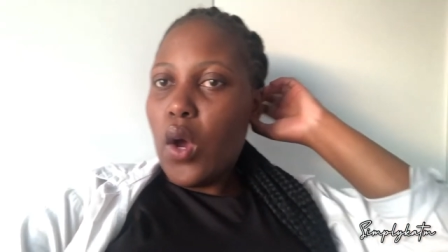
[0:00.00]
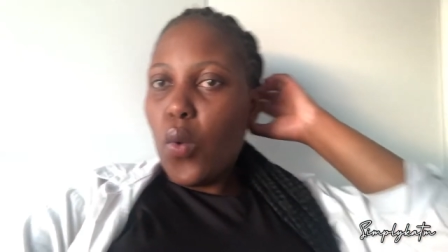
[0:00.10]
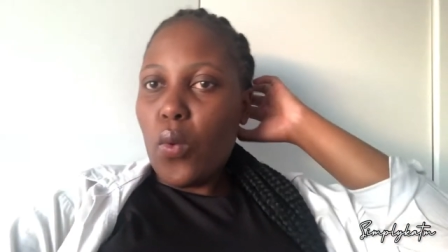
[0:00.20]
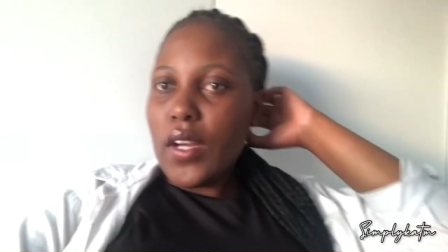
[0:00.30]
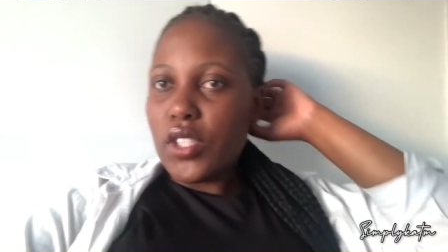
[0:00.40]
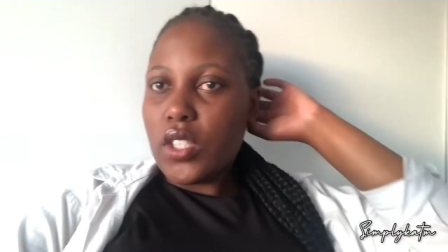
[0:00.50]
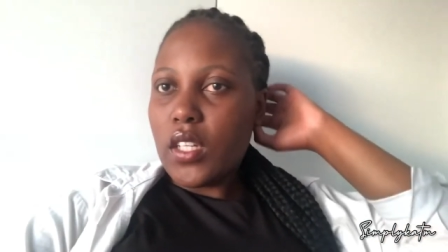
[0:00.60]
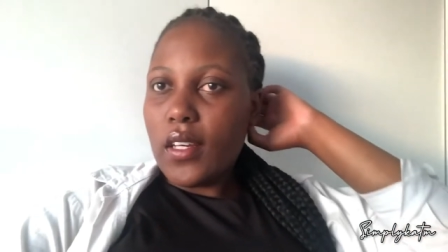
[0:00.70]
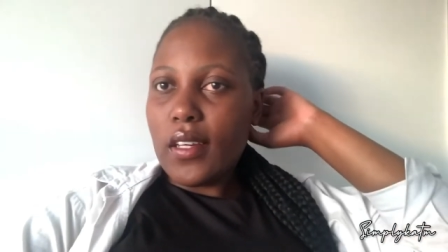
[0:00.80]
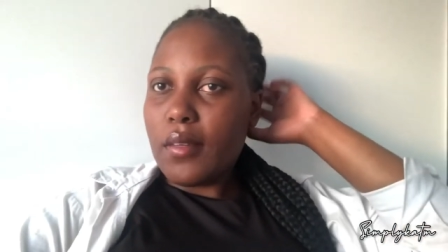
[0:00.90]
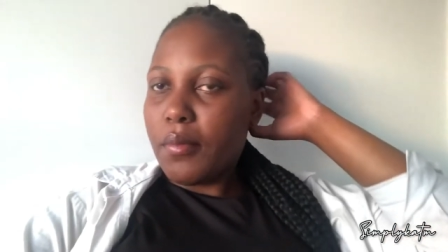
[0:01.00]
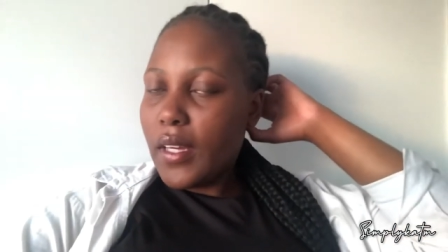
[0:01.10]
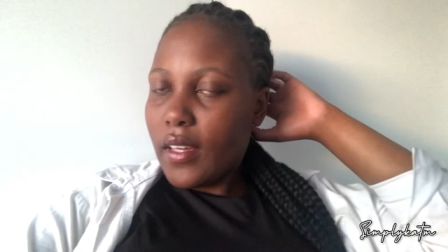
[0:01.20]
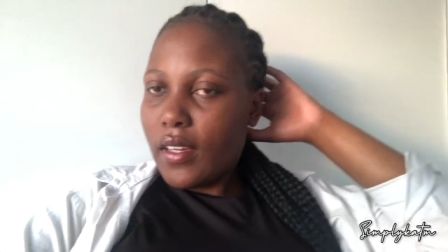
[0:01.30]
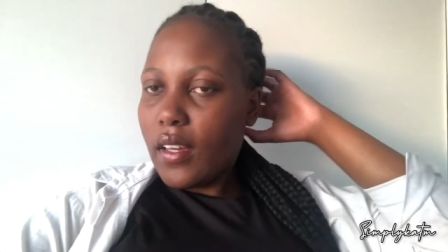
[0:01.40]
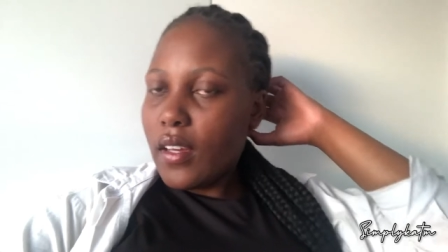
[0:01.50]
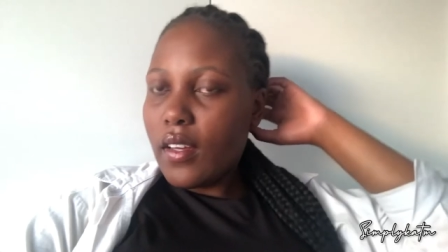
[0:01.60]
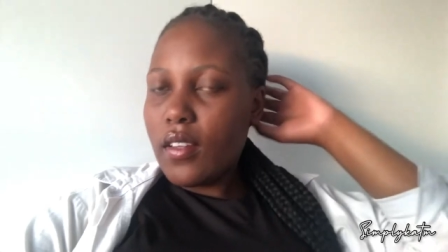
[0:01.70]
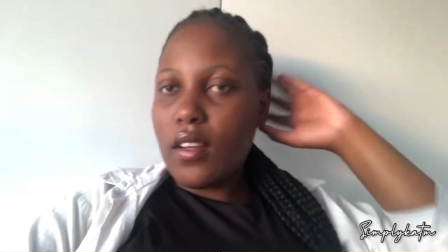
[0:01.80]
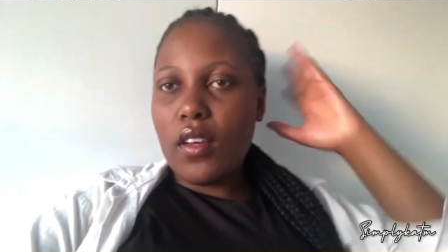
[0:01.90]
washing and
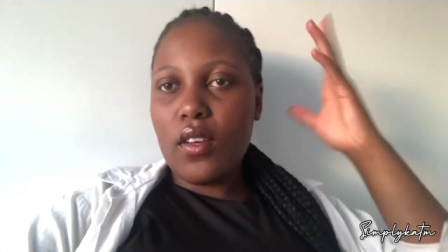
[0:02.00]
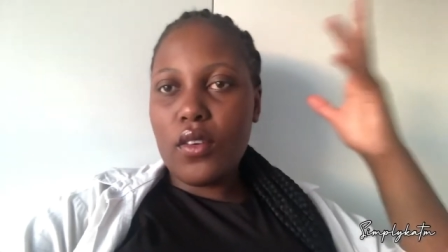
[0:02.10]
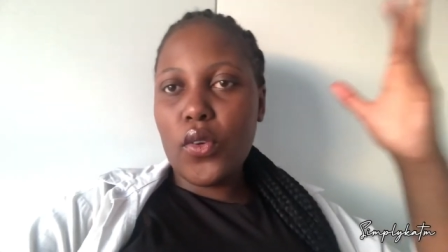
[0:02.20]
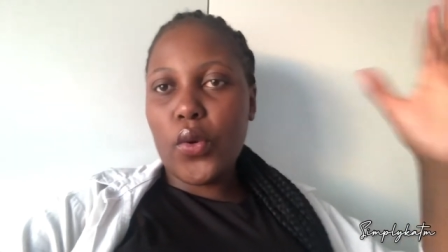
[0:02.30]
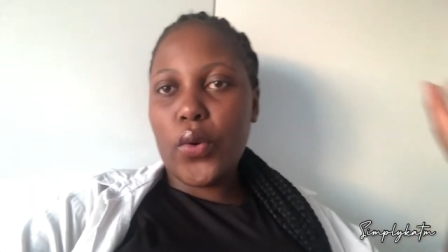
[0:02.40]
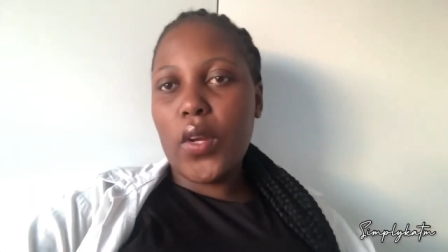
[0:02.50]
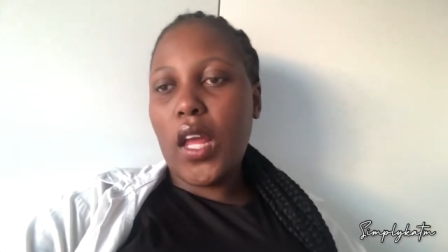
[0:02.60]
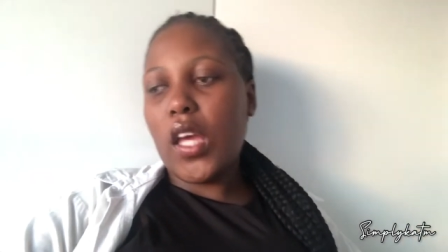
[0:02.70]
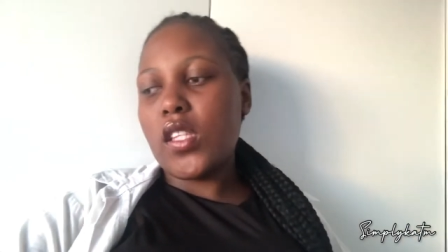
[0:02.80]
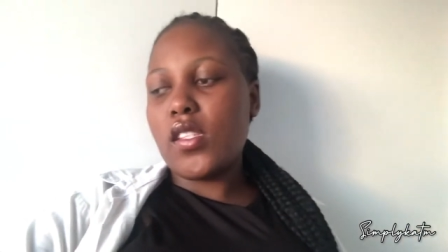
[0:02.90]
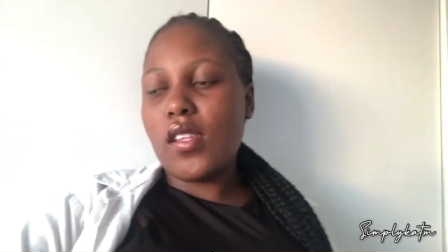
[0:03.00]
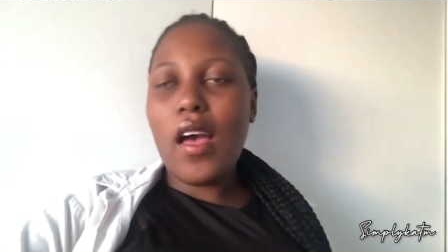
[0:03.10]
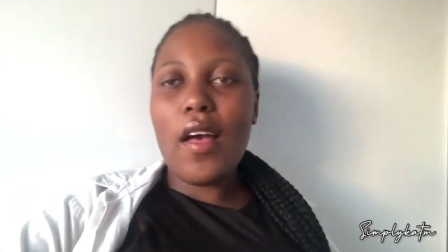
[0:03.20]
packing you know like it's